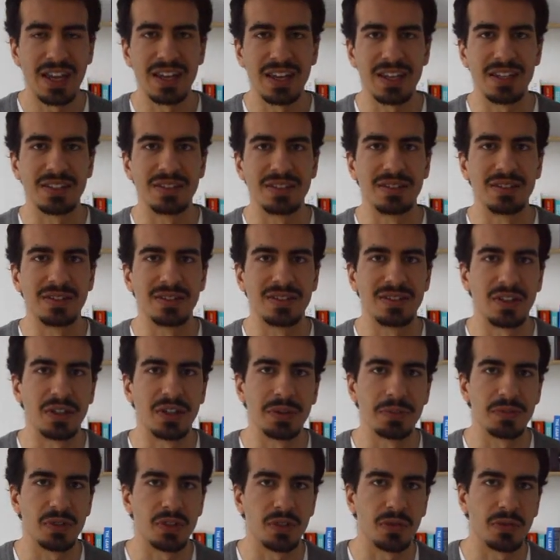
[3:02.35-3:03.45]
in
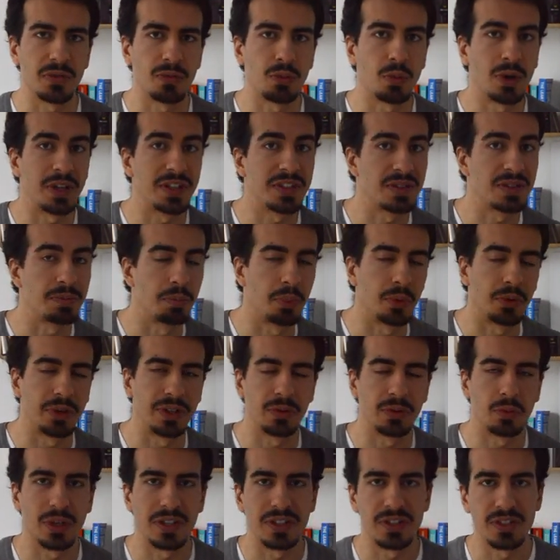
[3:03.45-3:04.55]
terms of what is important
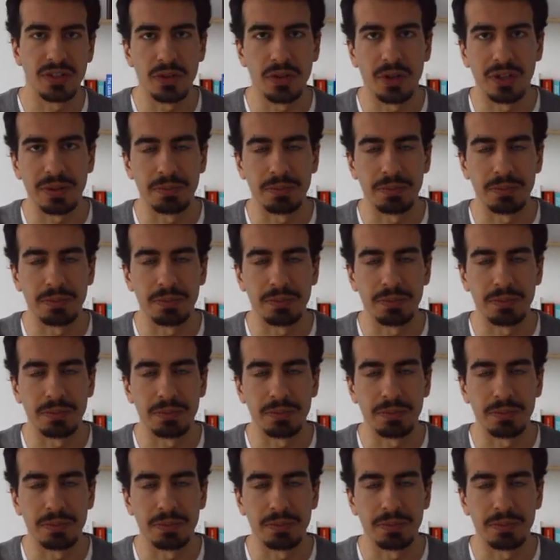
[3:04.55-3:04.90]
and what is not